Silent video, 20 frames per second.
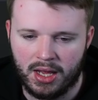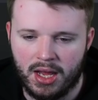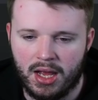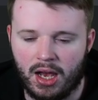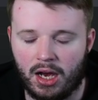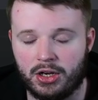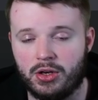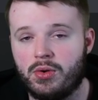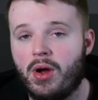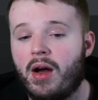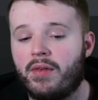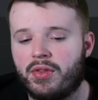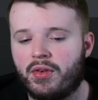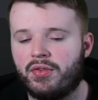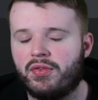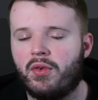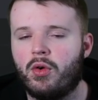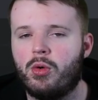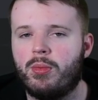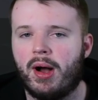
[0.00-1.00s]
I do have the
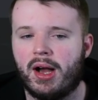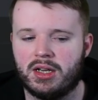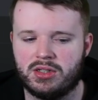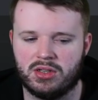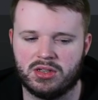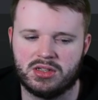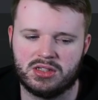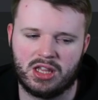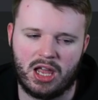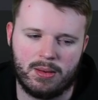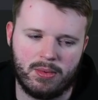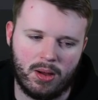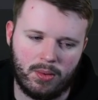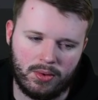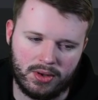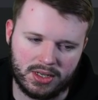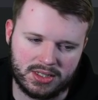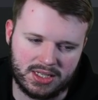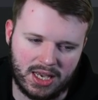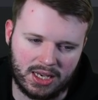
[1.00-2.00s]
fullbacks on stay back while
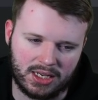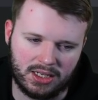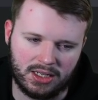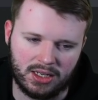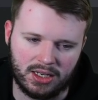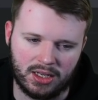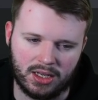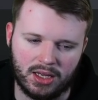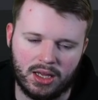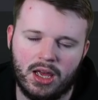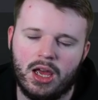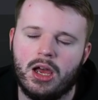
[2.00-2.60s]
attacking here